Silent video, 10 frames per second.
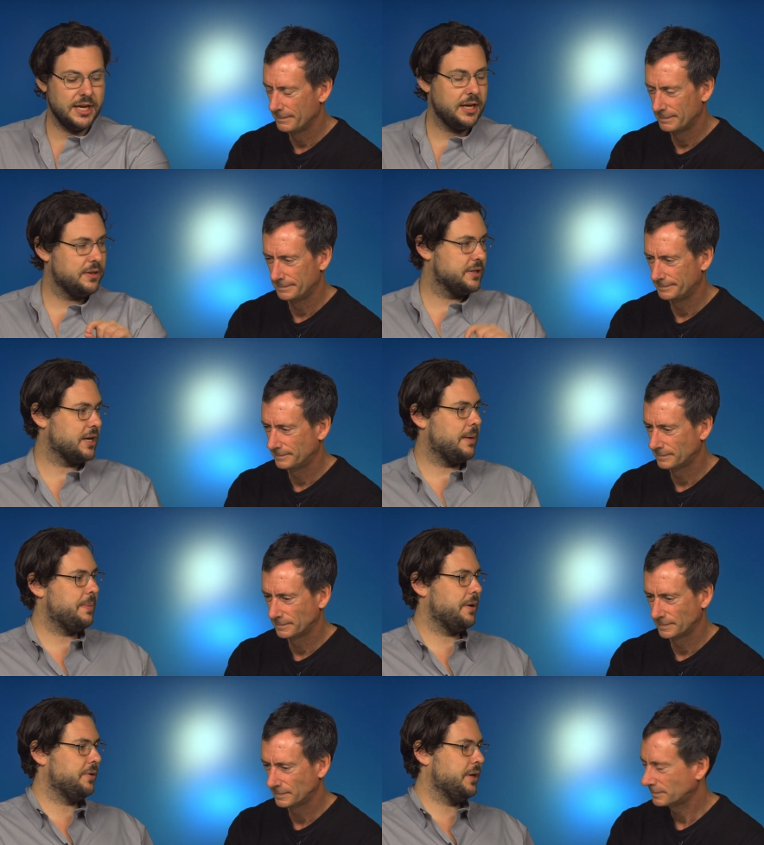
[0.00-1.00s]
Speaker 1: take this
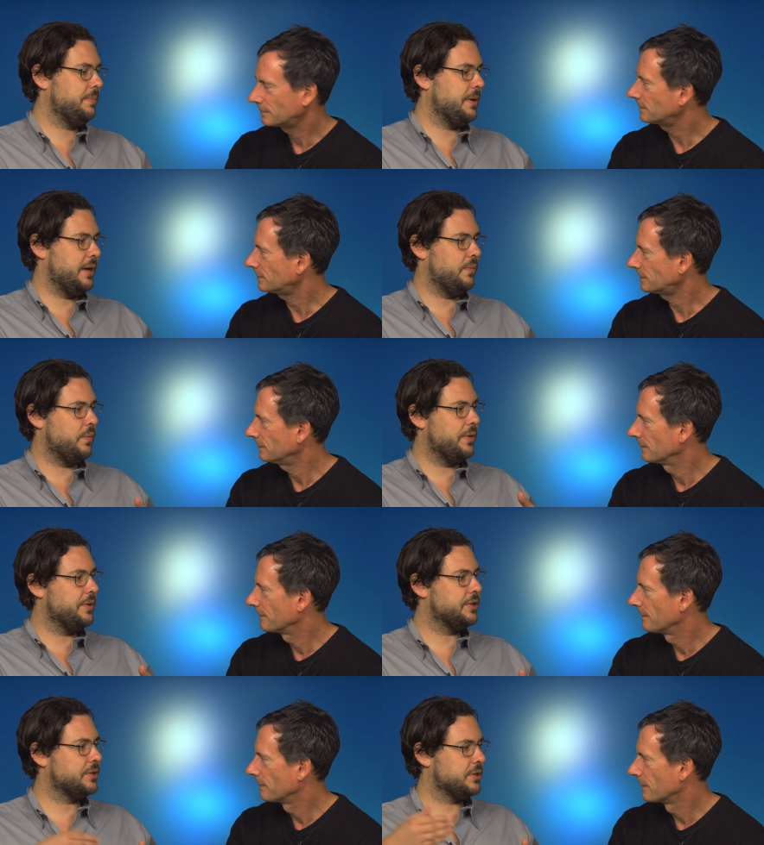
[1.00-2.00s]
compound clip and
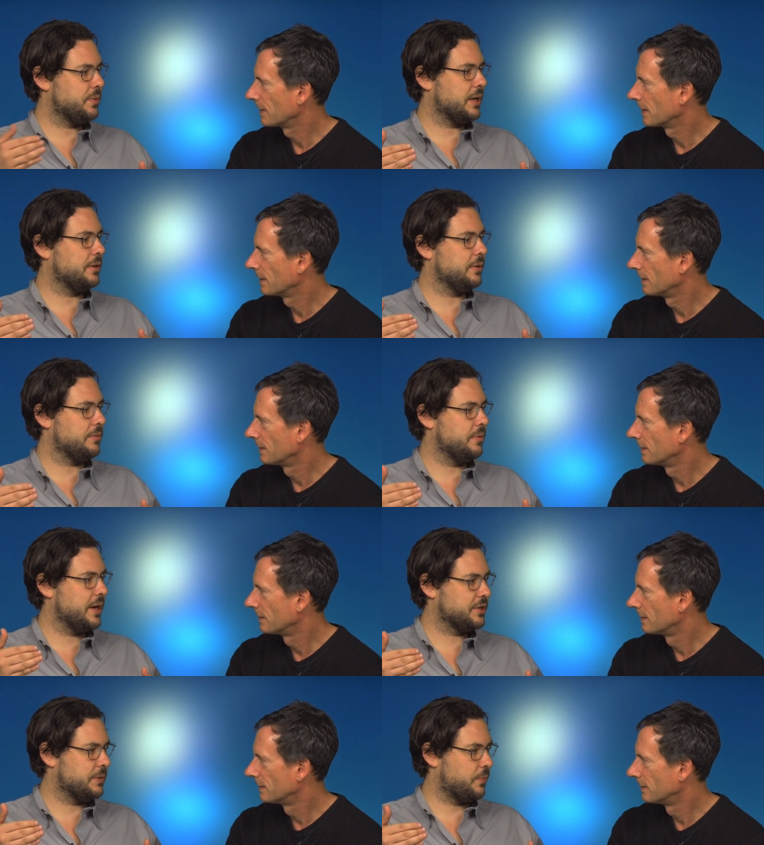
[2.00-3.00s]
run this directly through
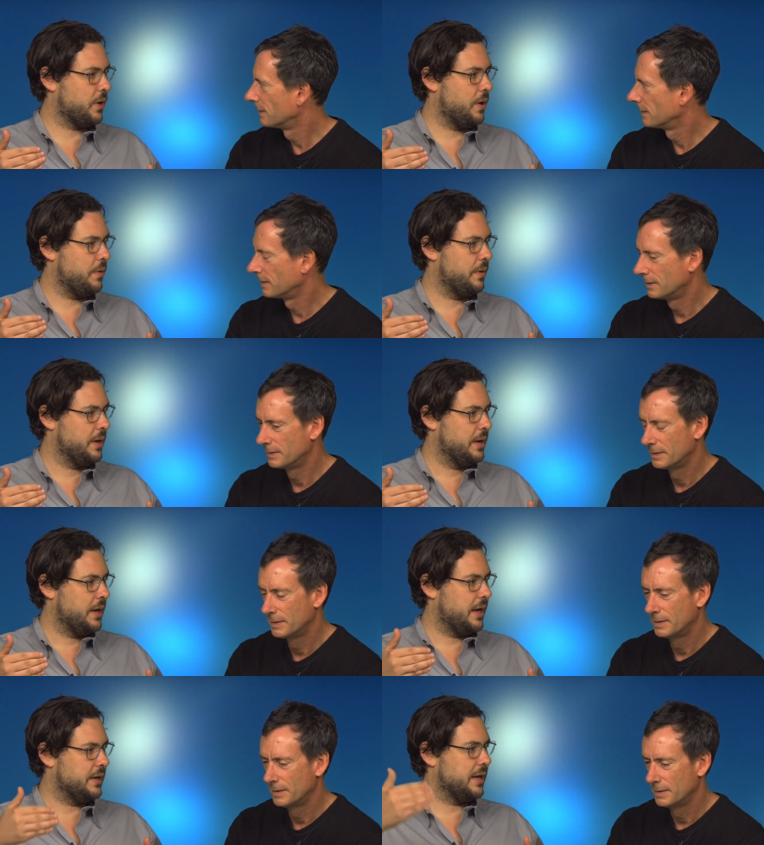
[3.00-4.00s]
X2Pro
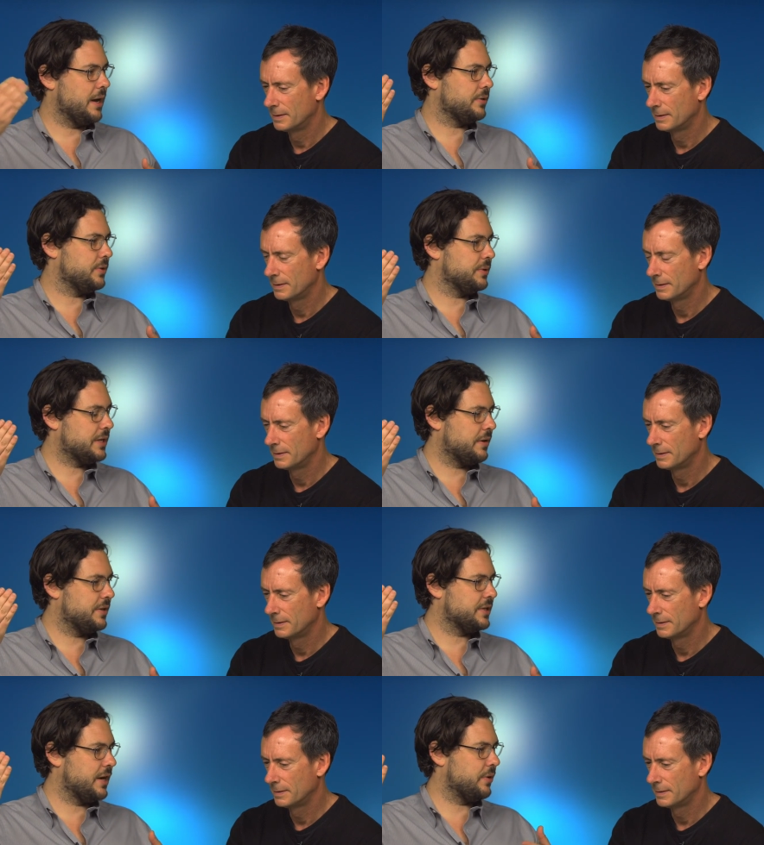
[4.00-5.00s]
and get out to a sound
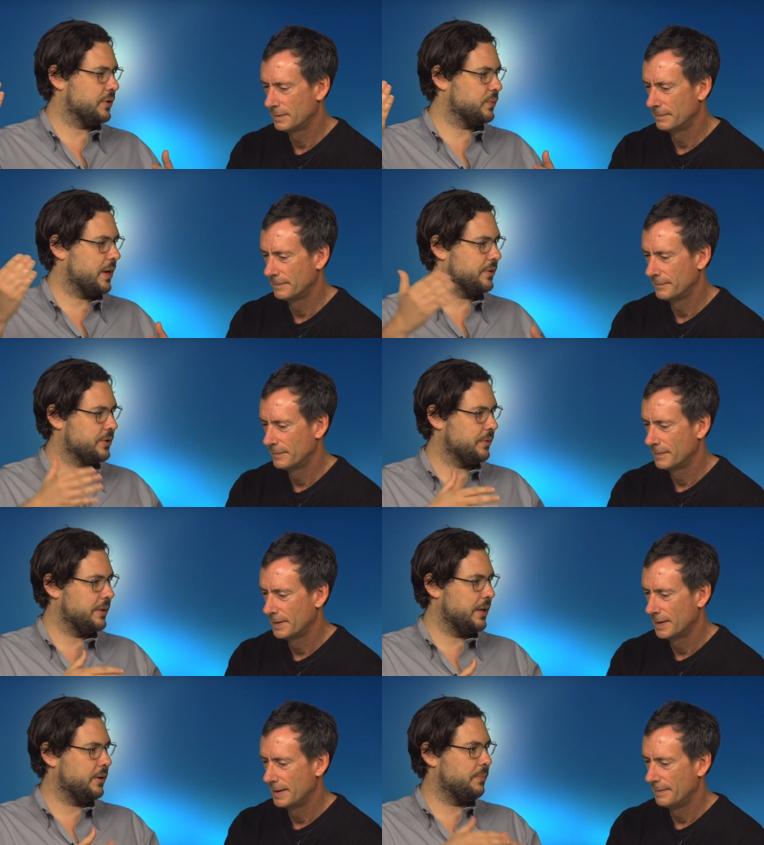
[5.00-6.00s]
designer as well.
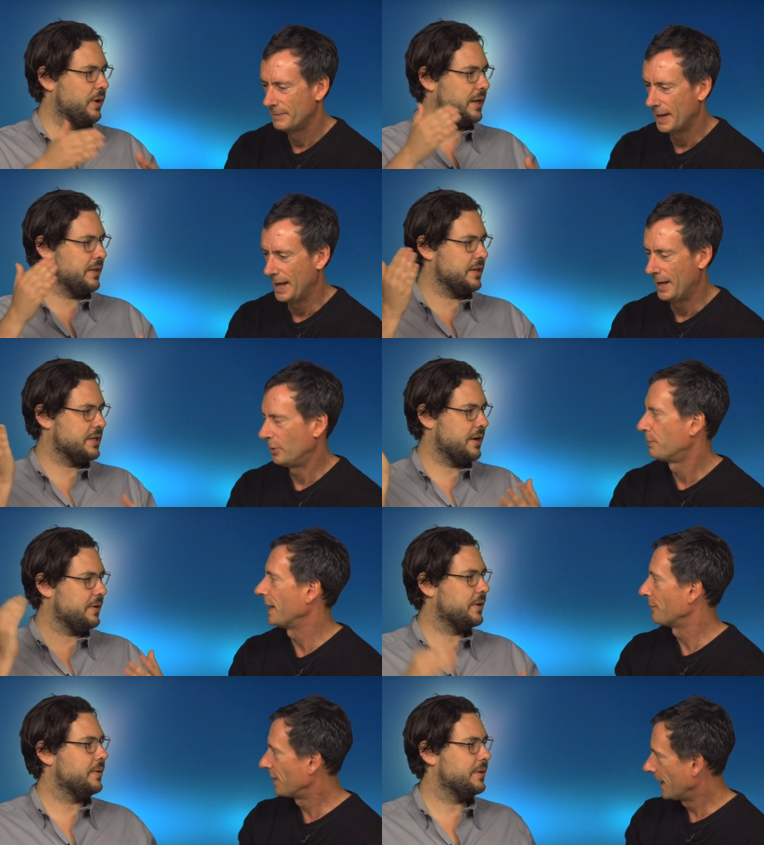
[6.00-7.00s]
So
Speaker 2: it'll break things and it'll out.
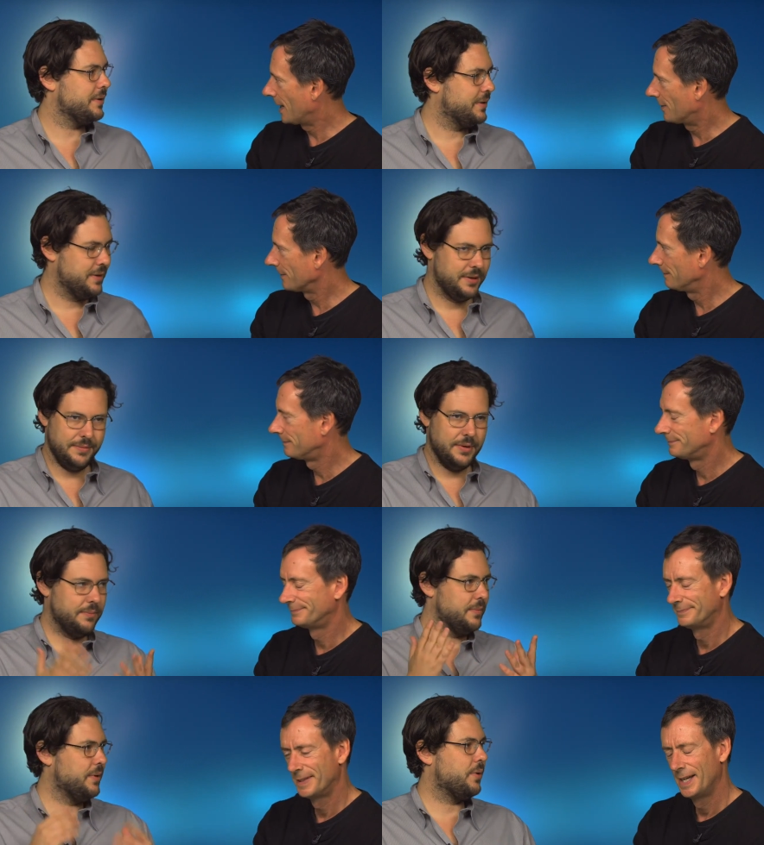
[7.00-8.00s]
break everything out.
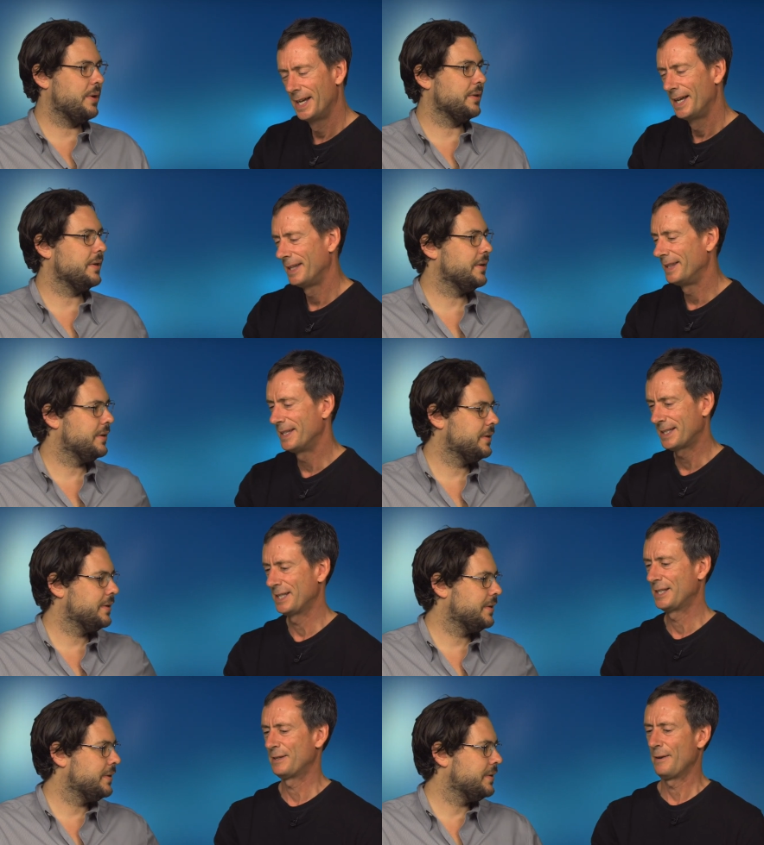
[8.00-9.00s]
Accordingly.
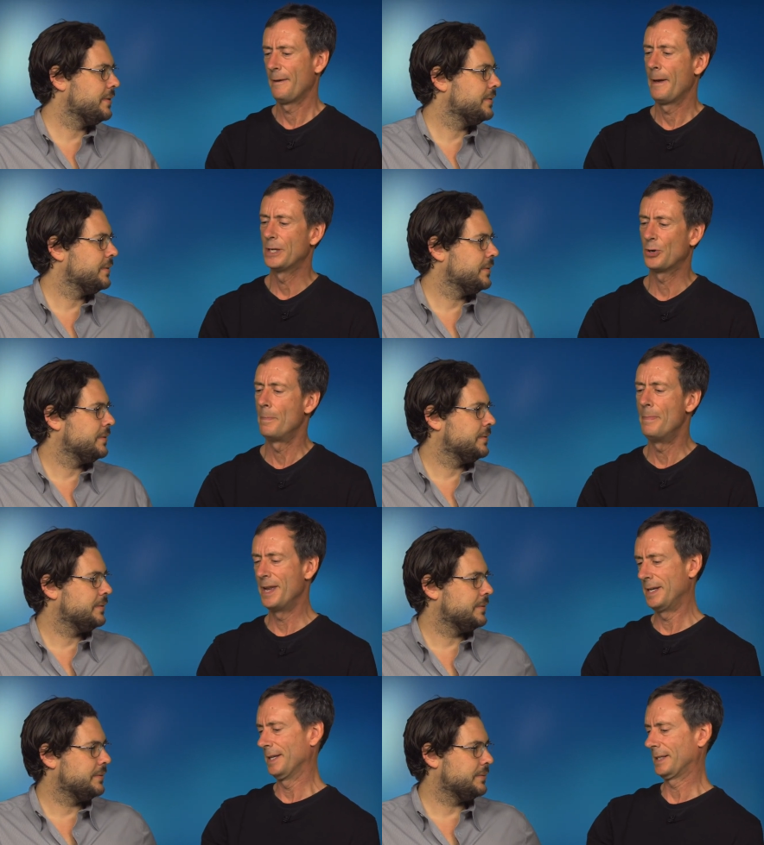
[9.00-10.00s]
This is
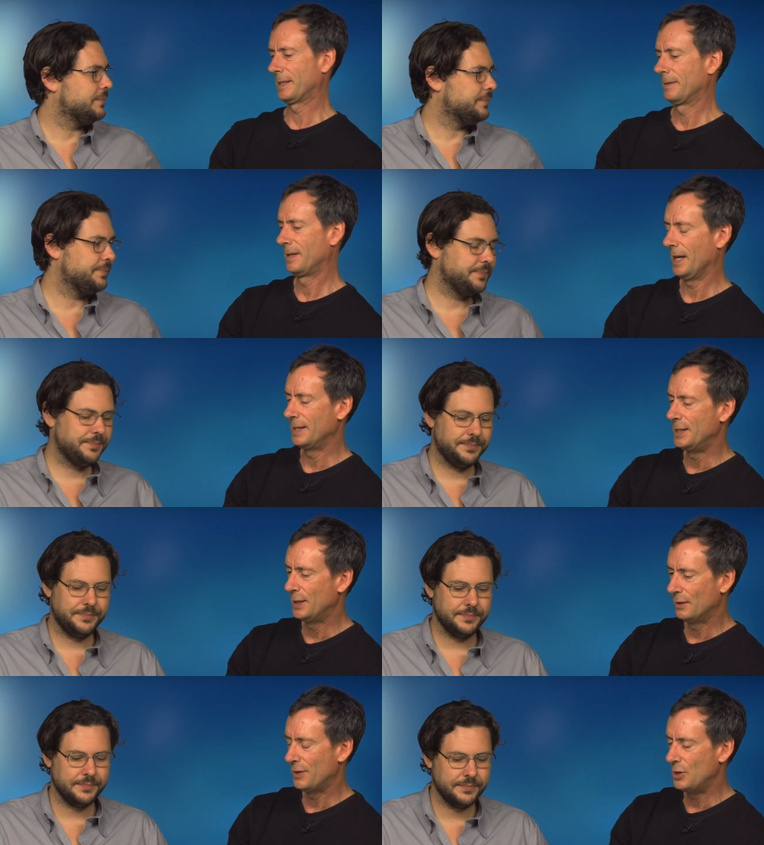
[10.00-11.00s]
tremendous. The
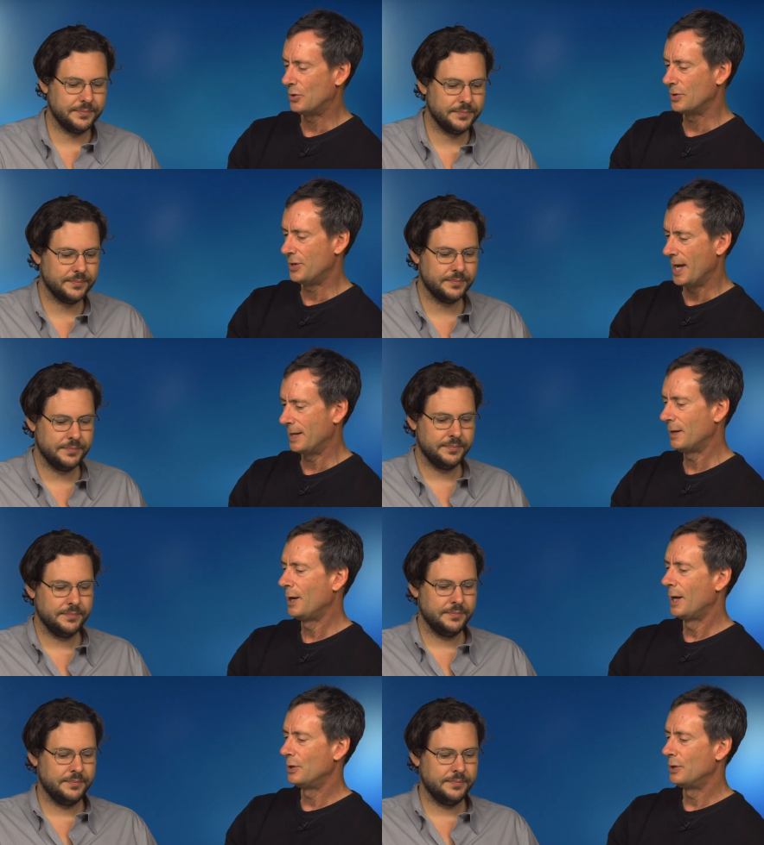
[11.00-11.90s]
idea that you could then